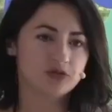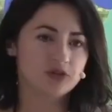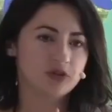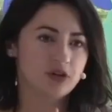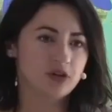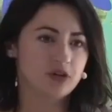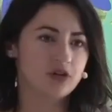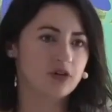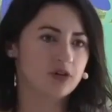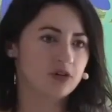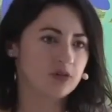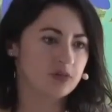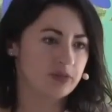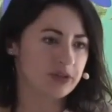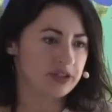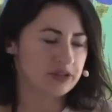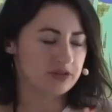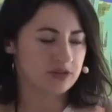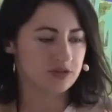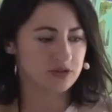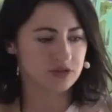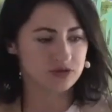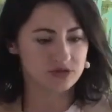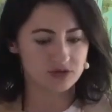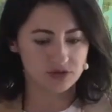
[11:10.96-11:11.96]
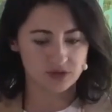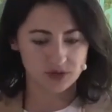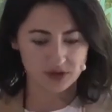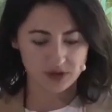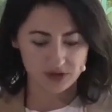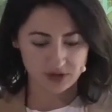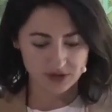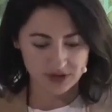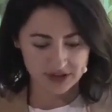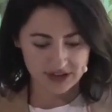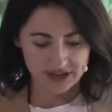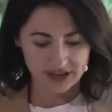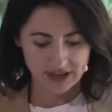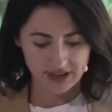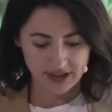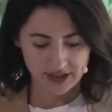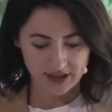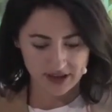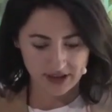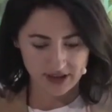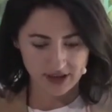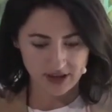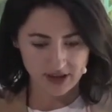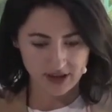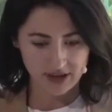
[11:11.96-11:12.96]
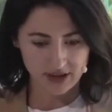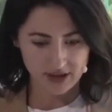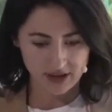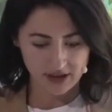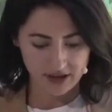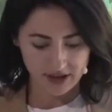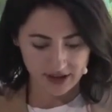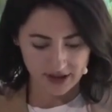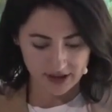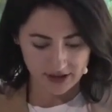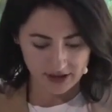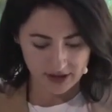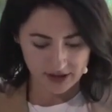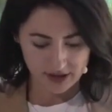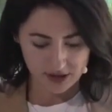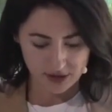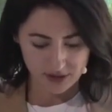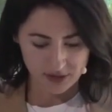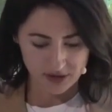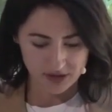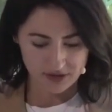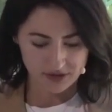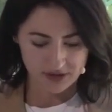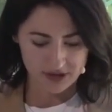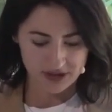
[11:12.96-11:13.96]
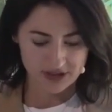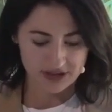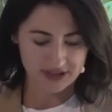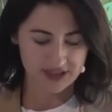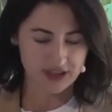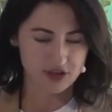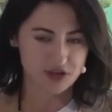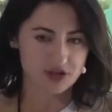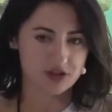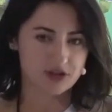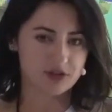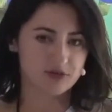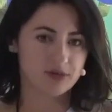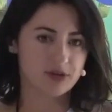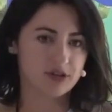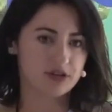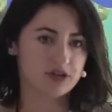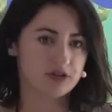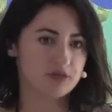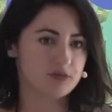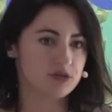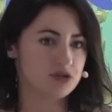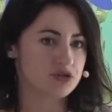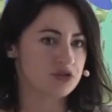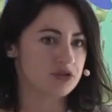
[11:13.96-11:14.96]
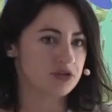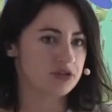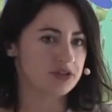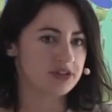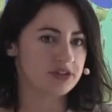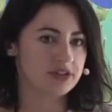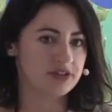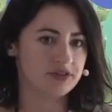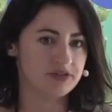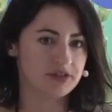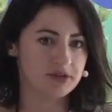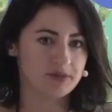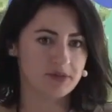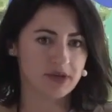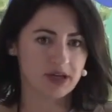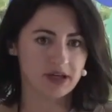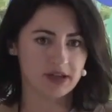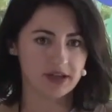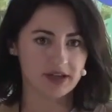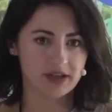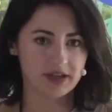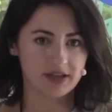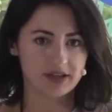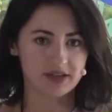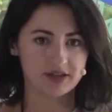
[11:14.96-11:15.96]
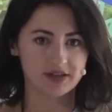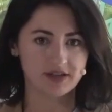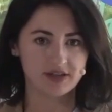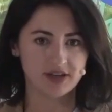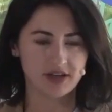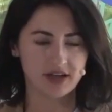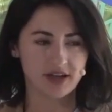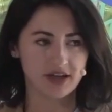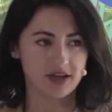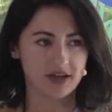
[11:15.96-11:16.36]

go, based on also what you were saying, in a little bit of a discussion about the maturity of the market.